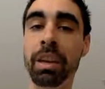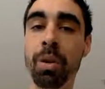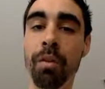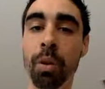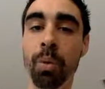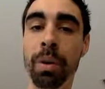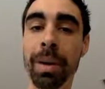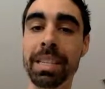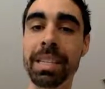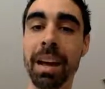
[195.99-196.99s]
you over to one of my
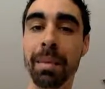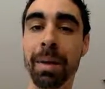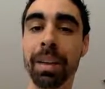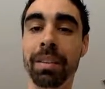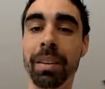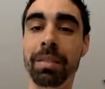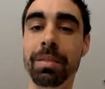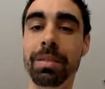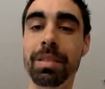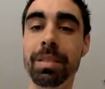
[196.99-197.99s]
style pile notes.